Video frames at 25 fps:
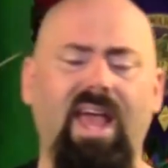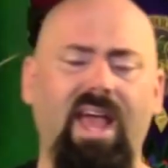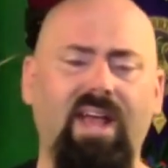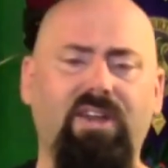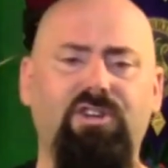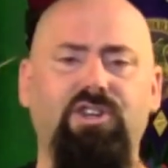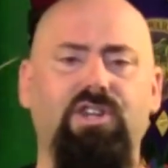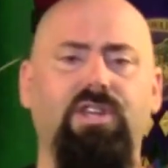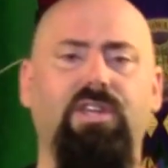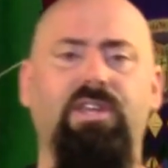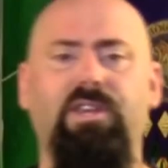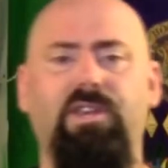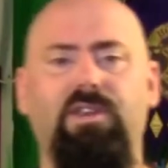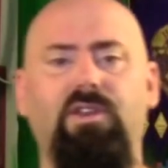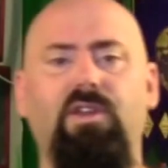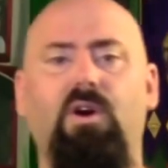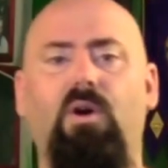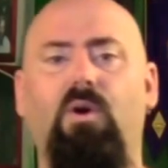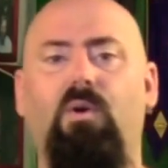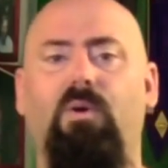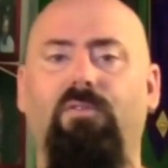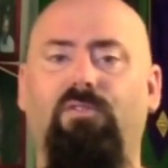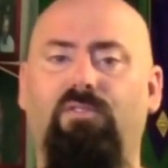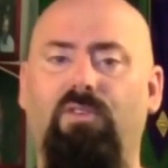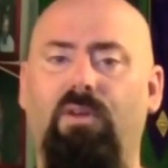Actually,
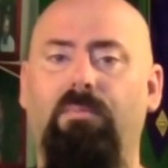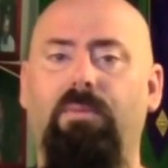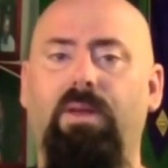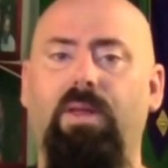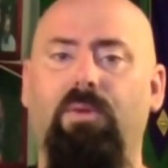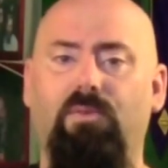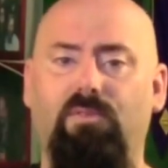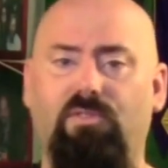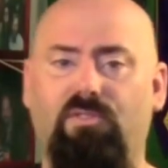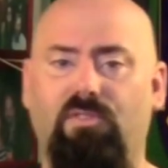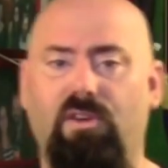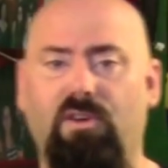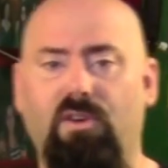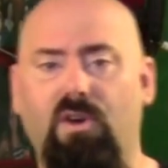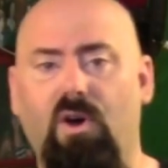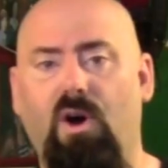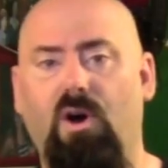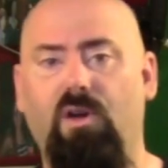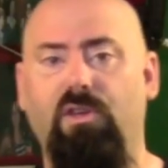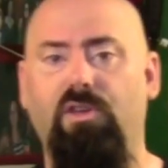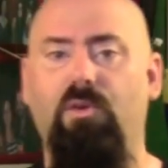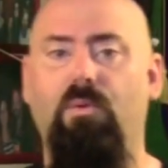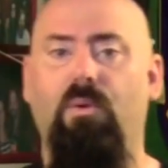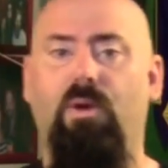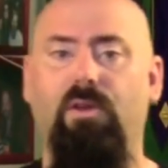no. If somebody was to
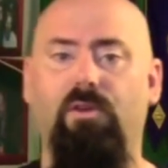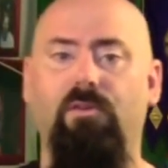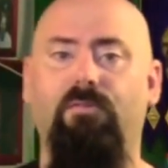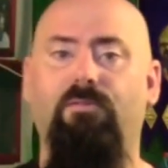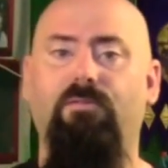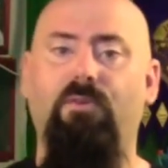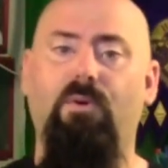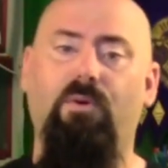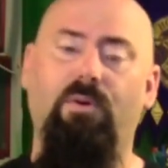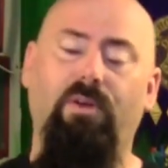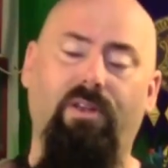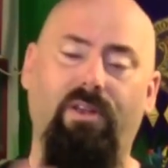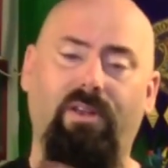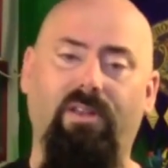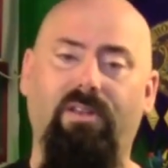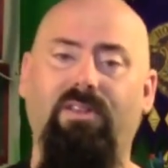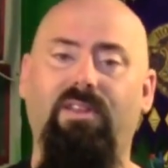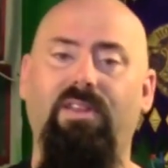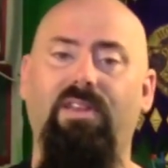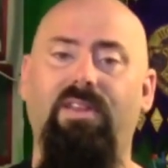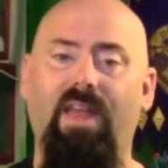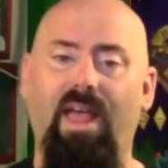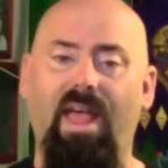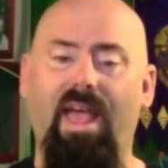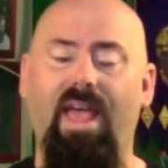call you on your phone and it
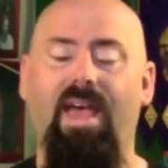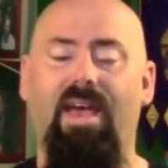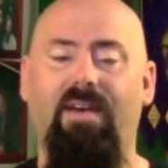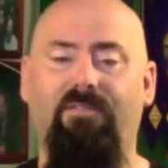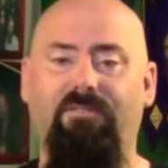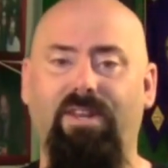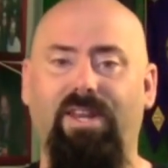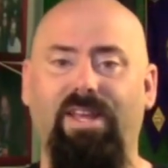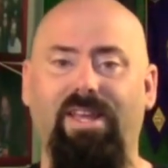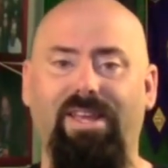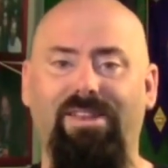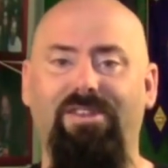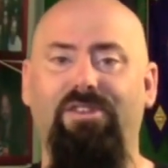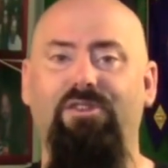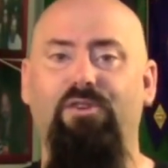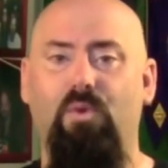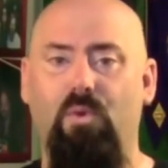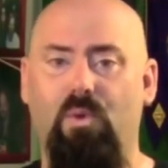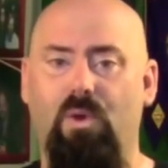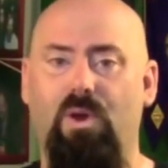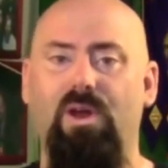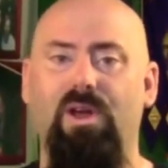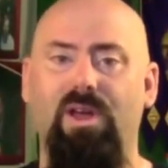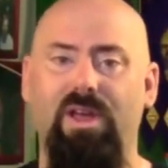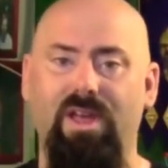didn't have it in
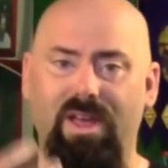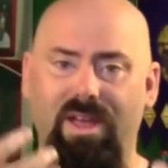your